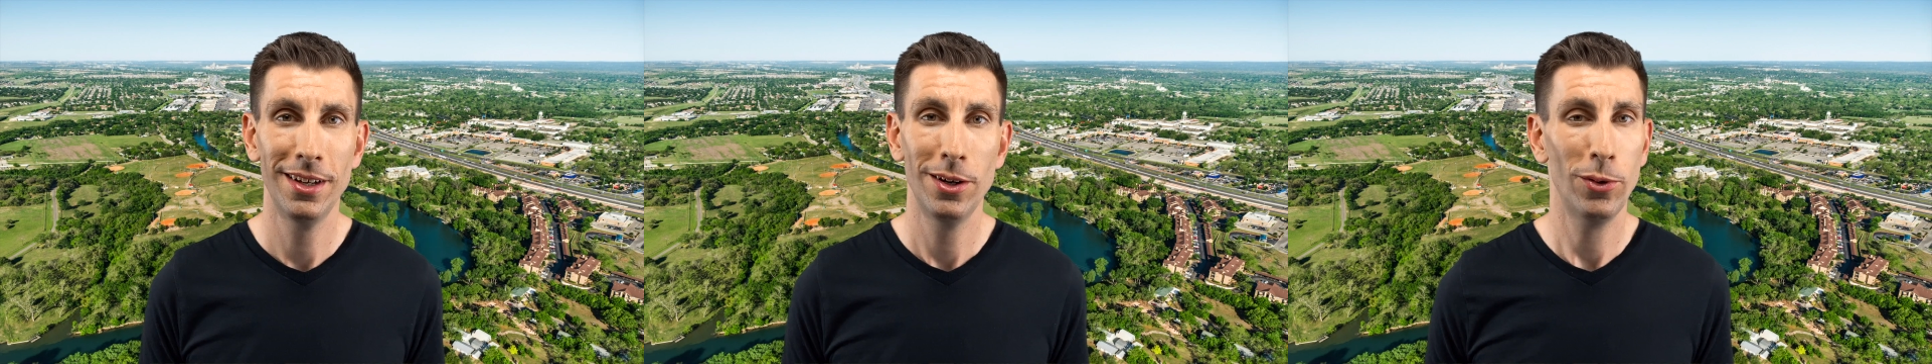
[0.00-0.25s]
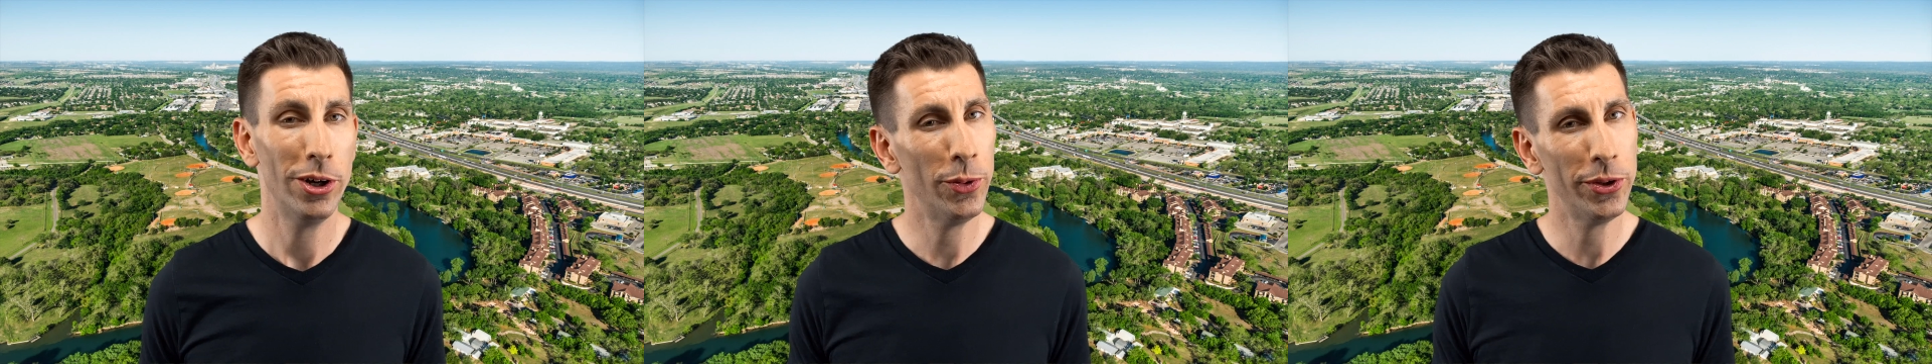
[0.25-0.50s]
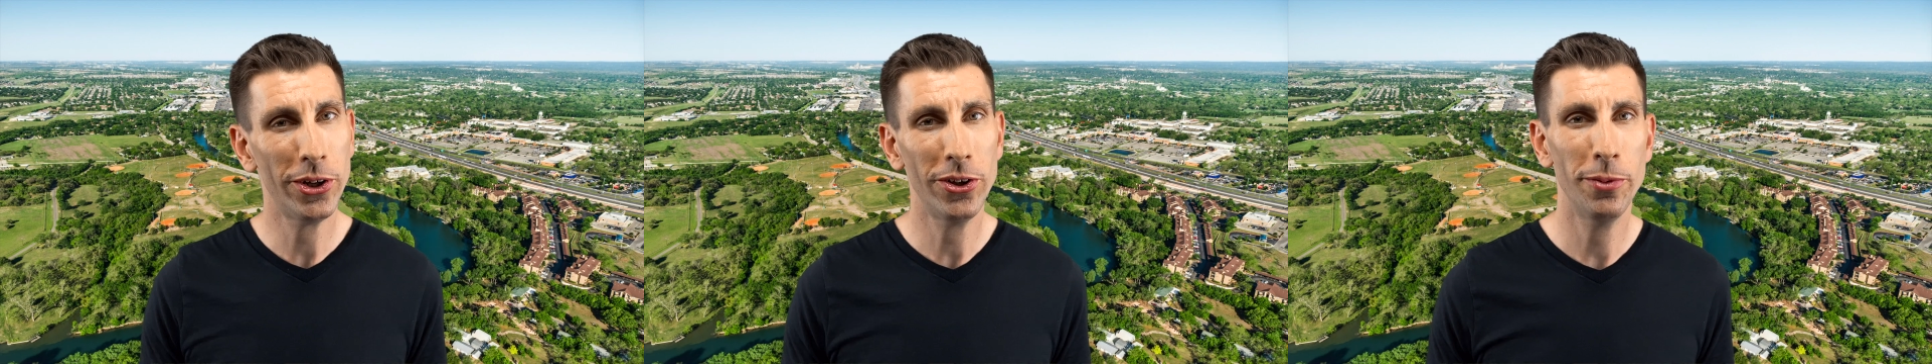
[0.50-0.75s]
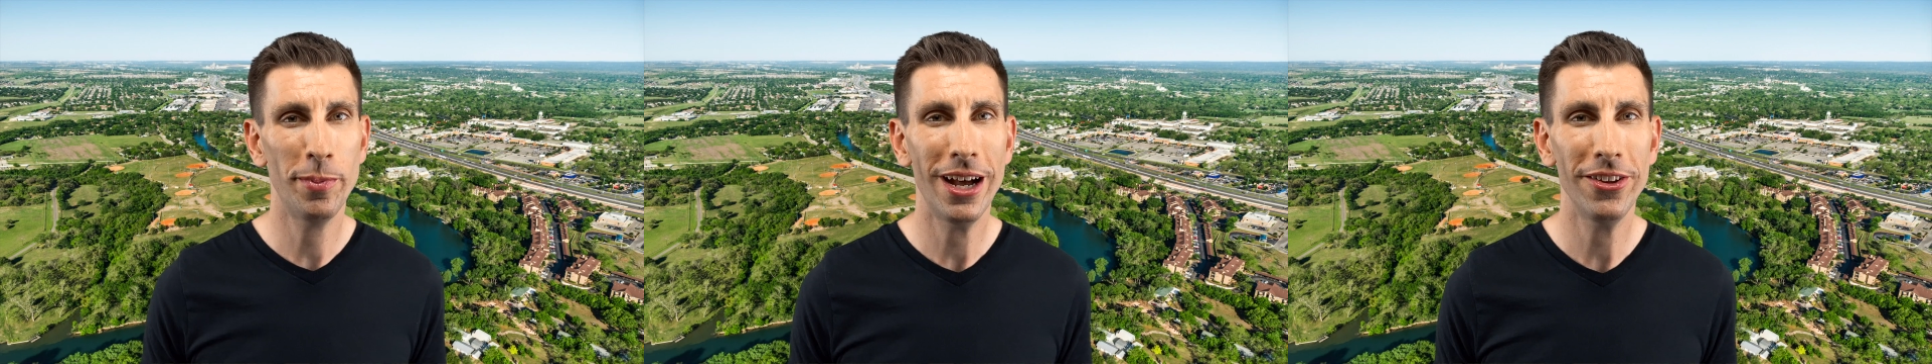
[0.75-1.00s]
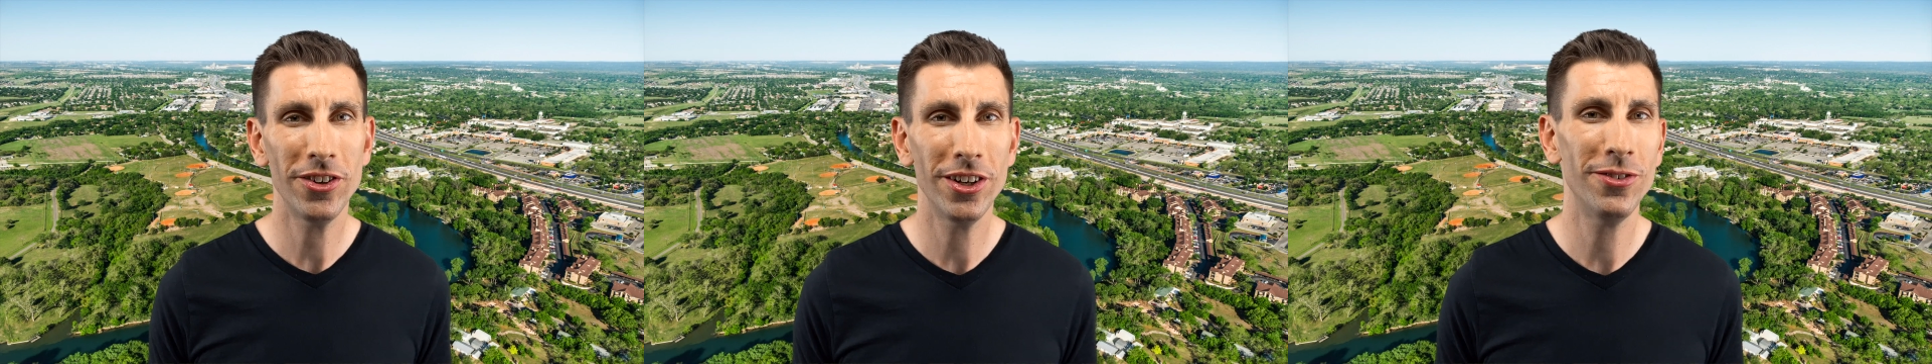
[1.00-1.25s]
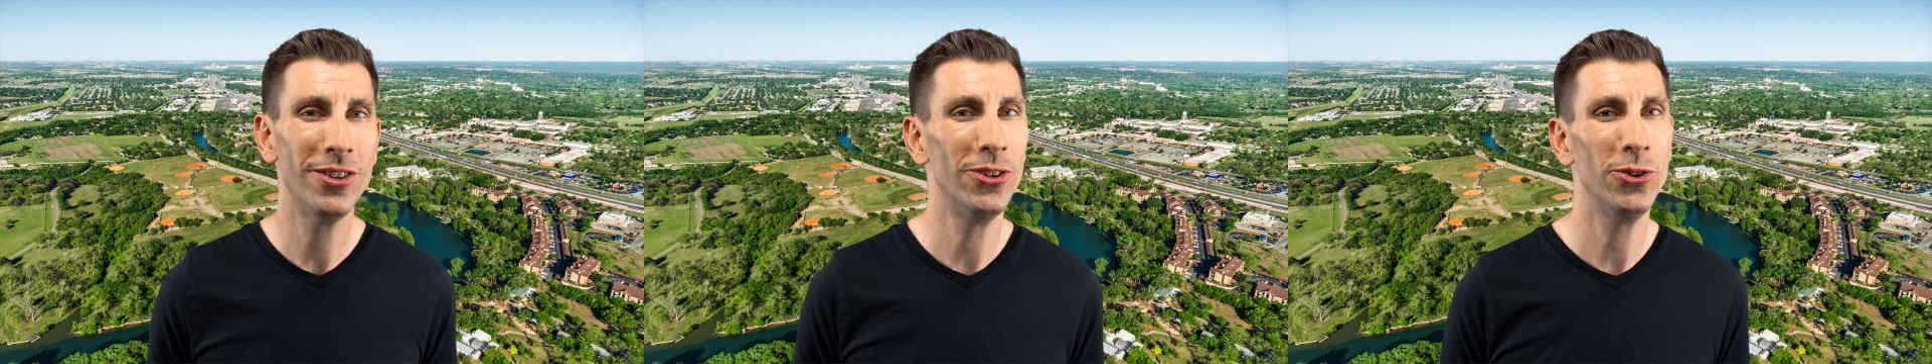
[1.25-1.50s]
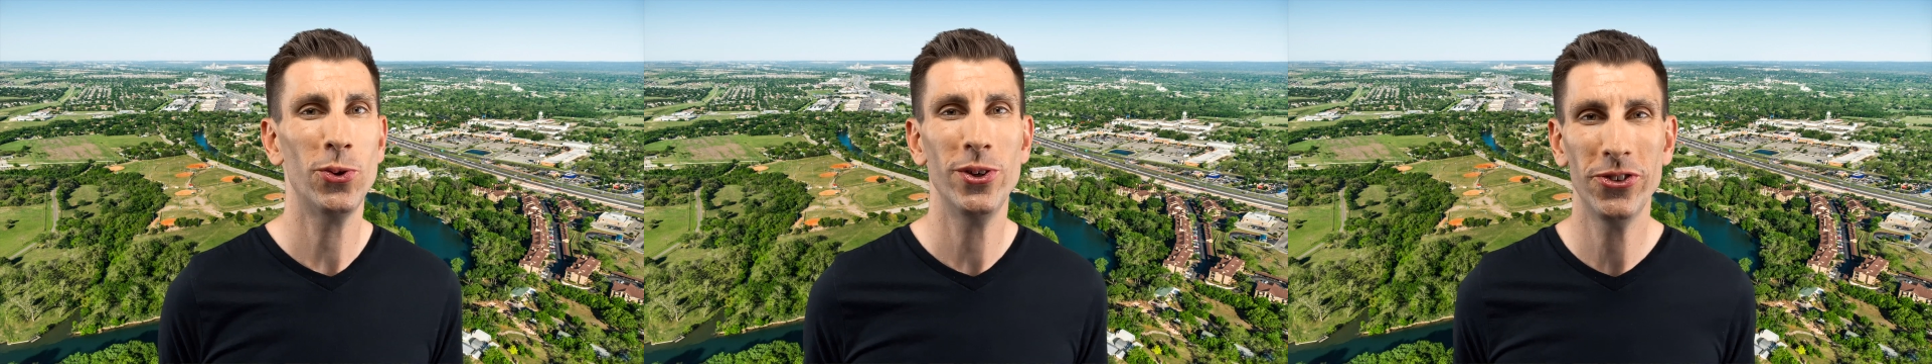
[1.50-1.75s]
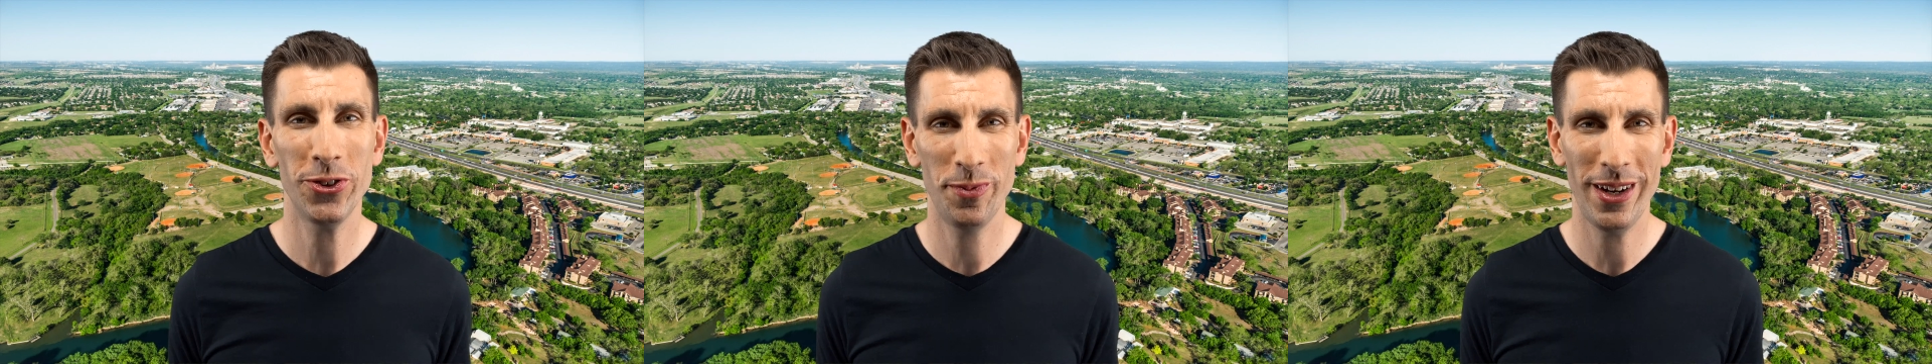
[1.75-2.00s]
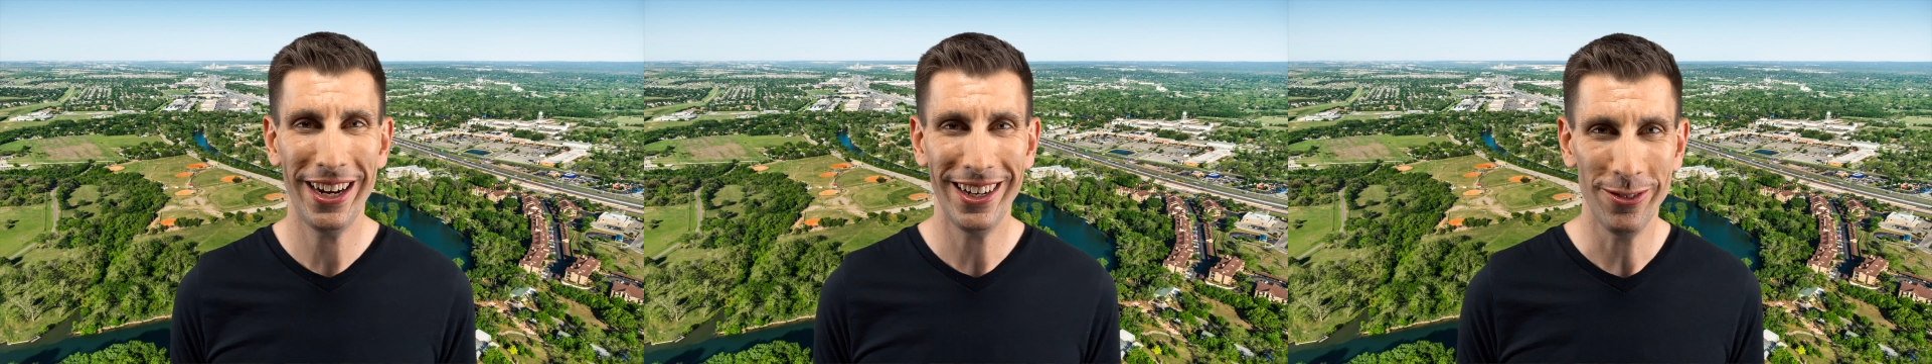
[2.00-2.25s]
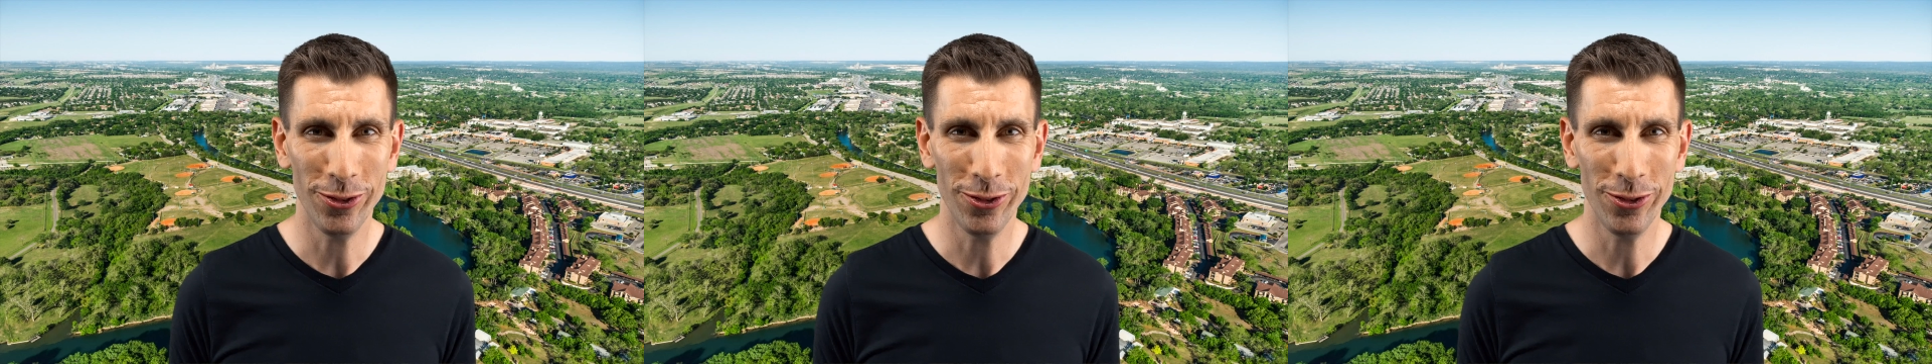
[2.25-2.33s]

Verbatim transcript: Well, with all the positives, there's always some negatives.